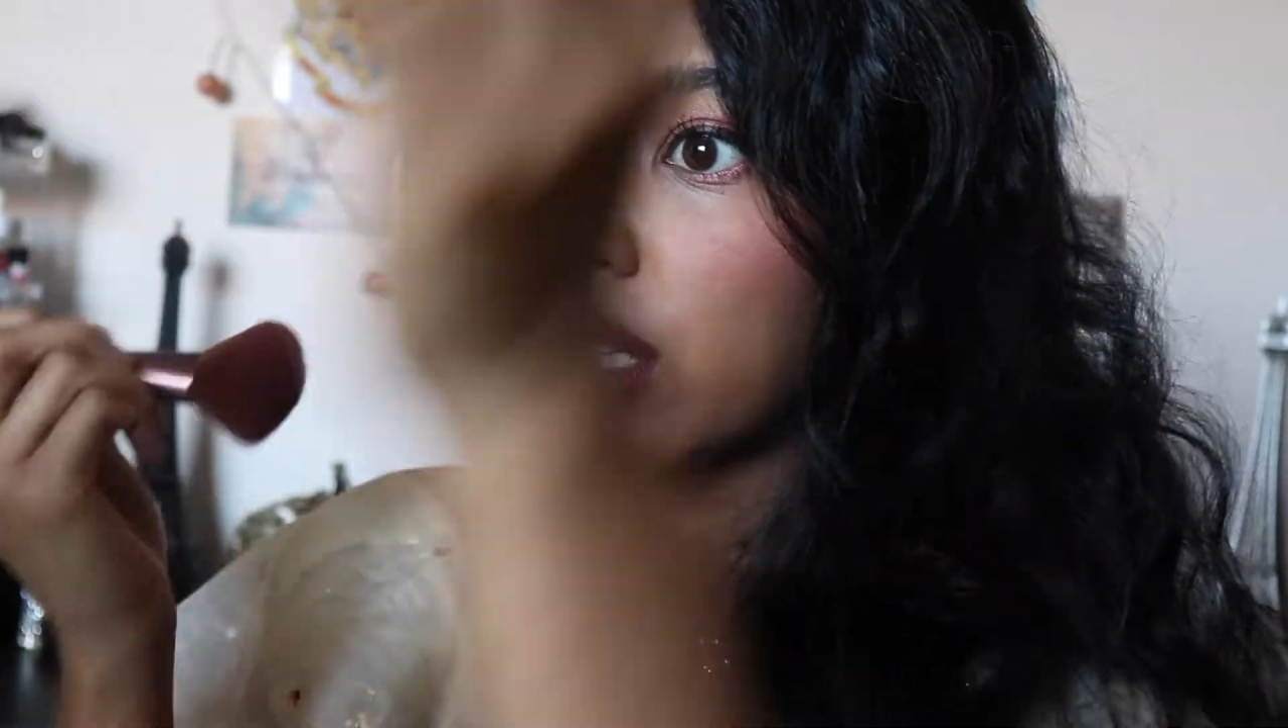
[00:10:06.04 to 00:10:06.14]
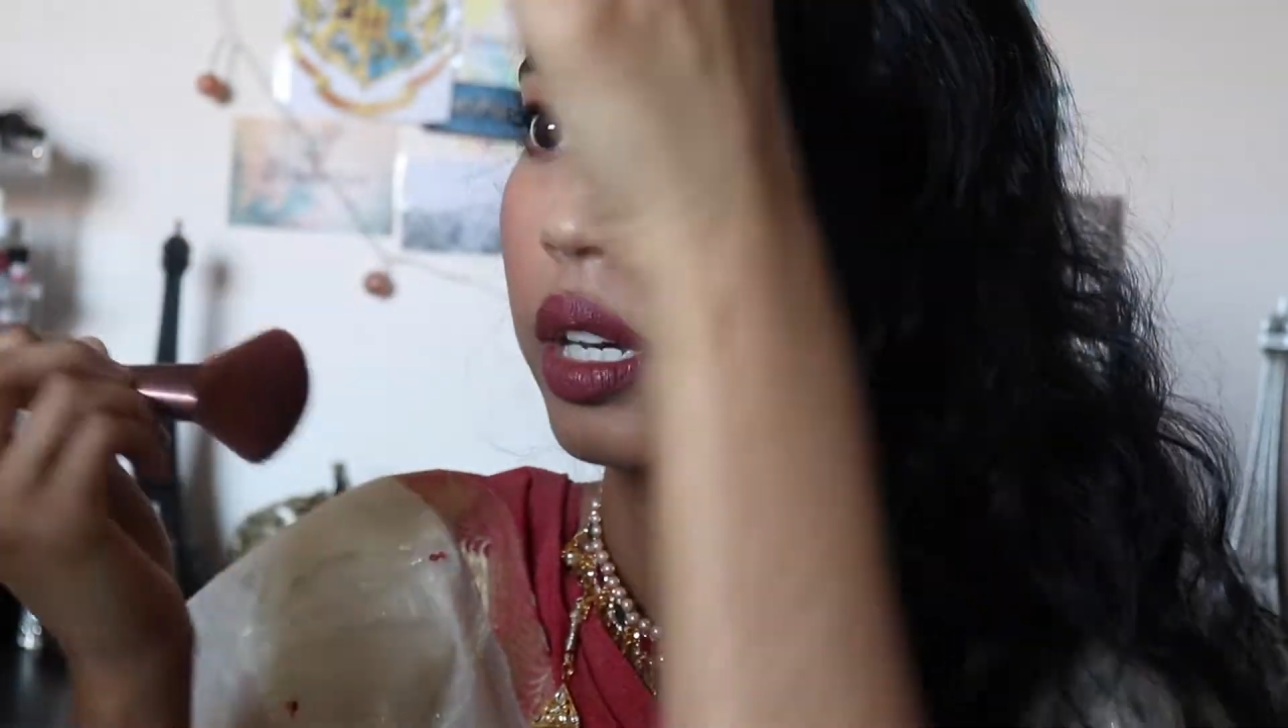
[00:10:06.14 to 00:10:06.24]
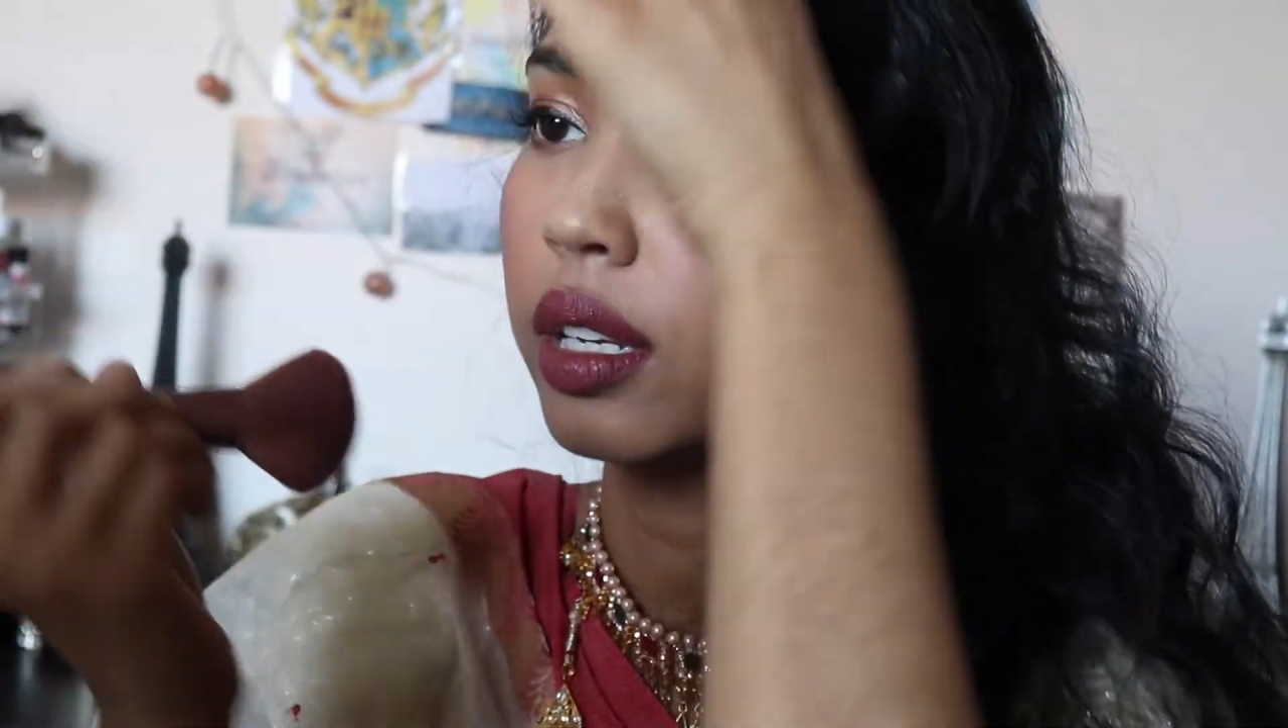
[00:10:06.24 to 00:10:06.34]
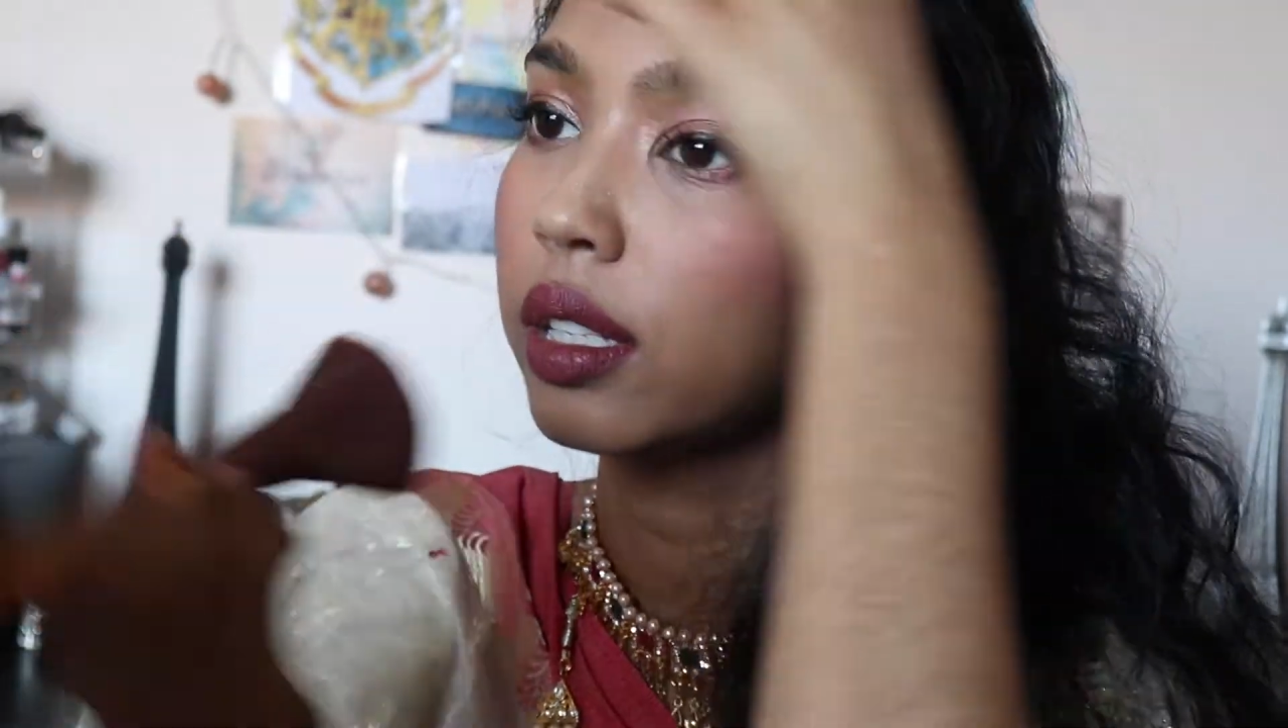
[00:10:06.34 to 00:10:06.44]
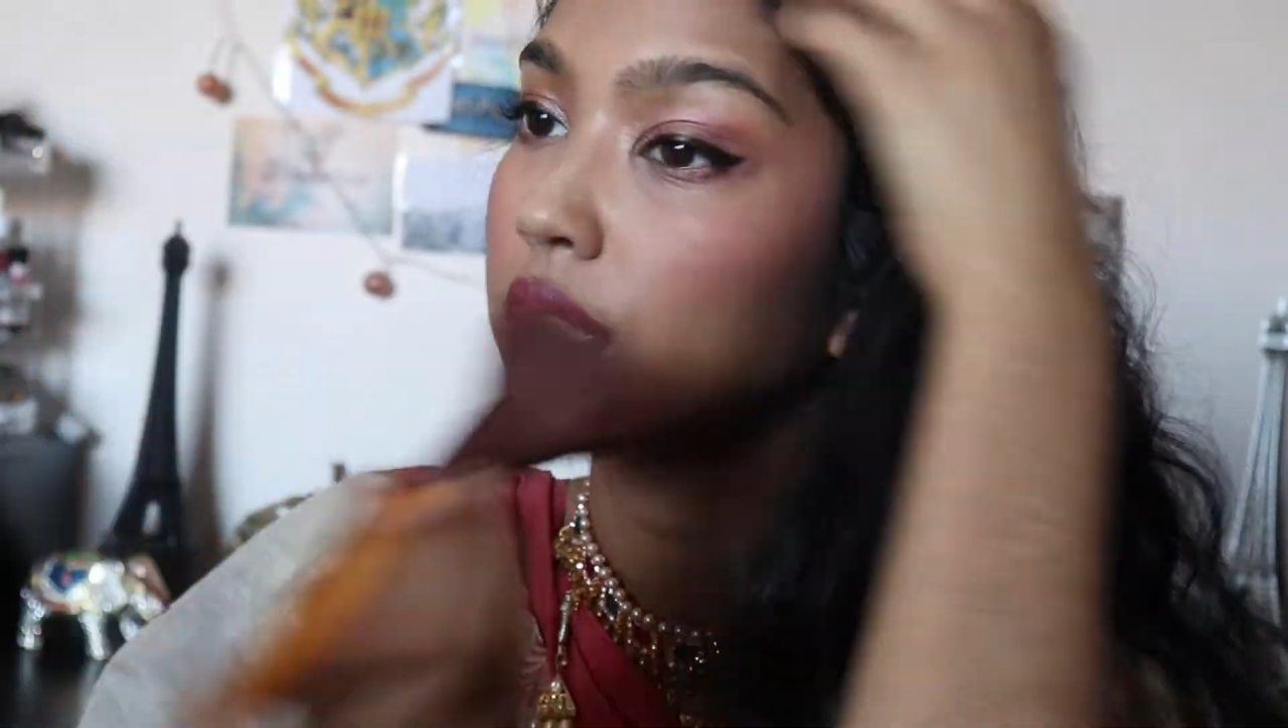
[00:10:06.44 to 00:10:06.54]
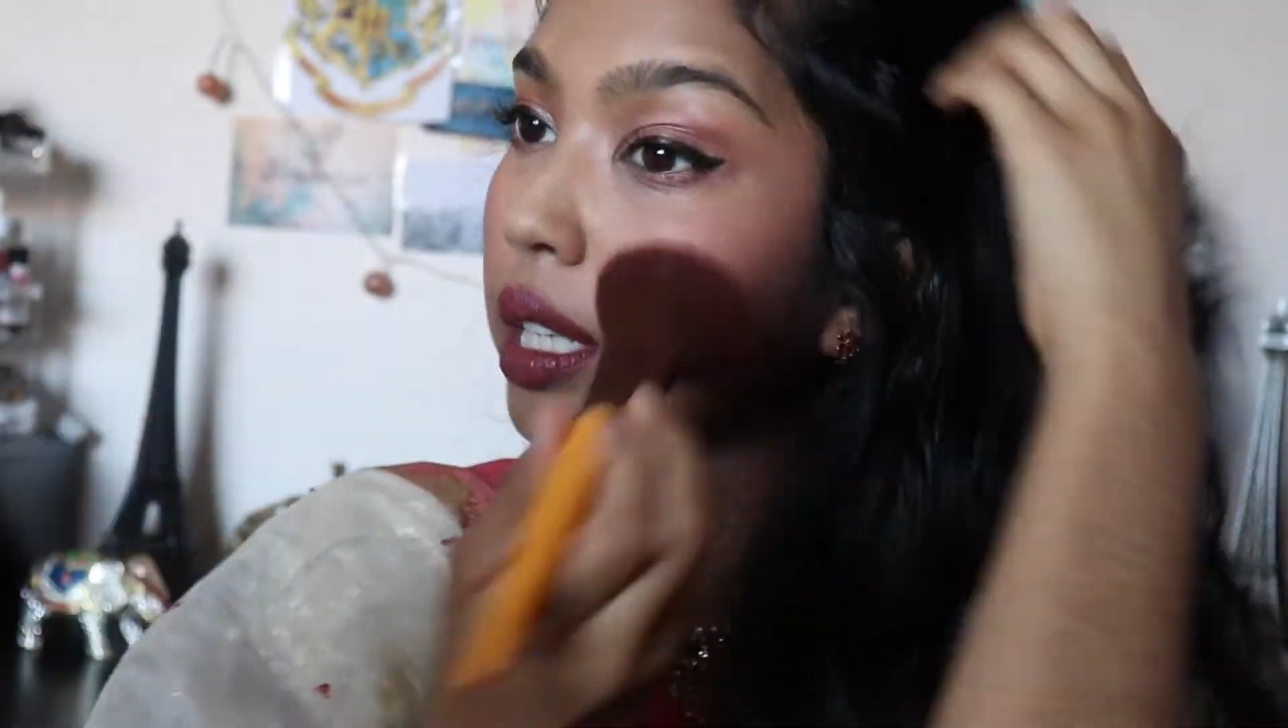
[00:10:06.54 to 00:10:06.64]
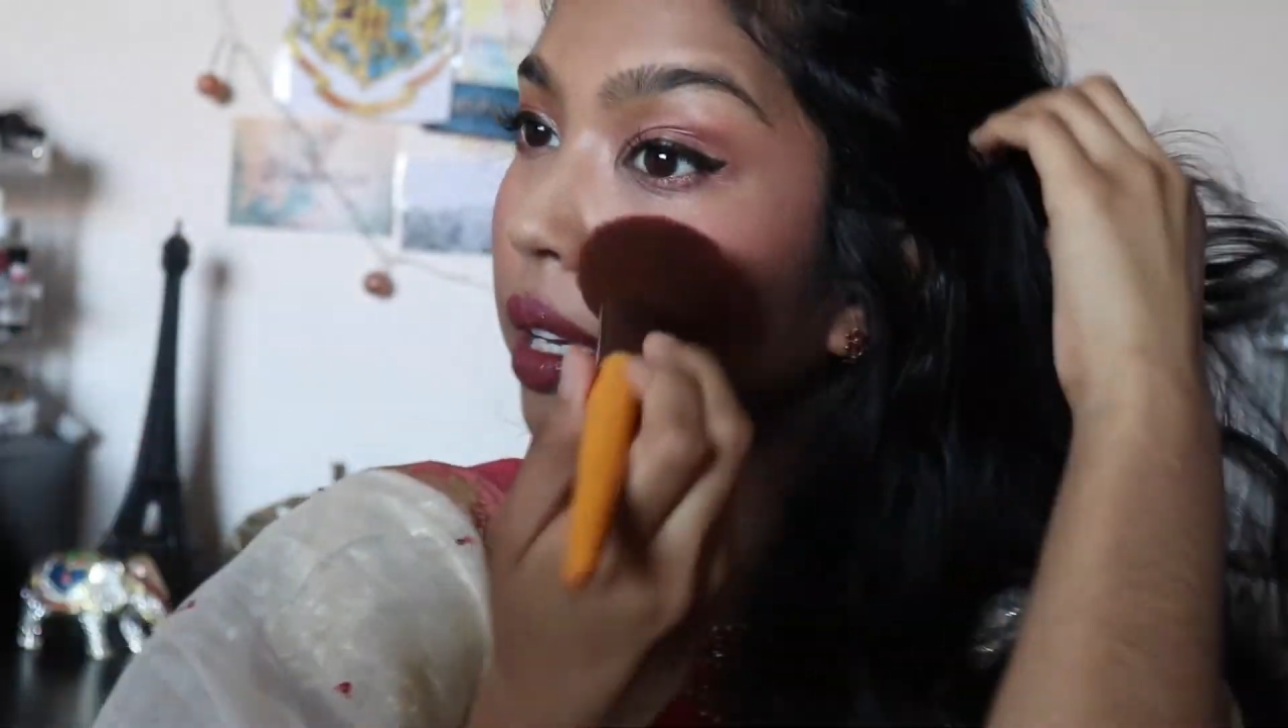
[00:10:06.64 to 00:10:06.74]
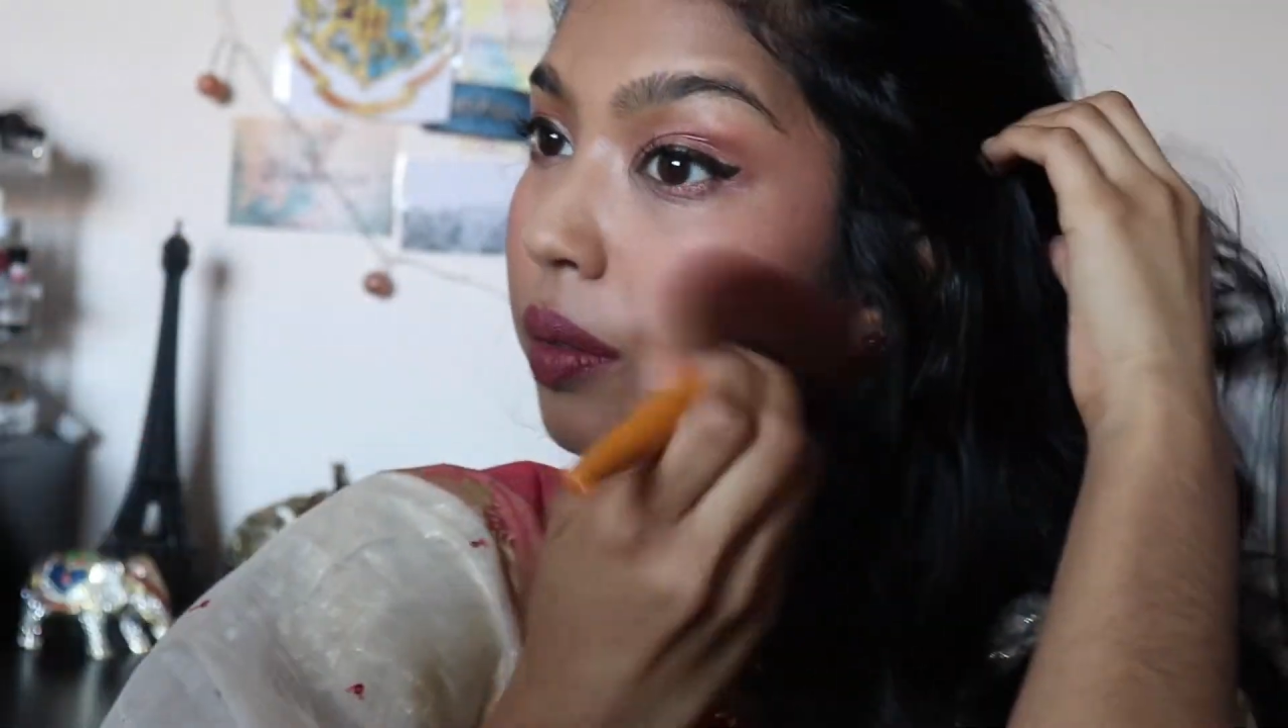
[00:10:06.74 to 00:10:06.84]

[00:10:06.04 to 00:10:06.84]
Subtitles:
good. It's like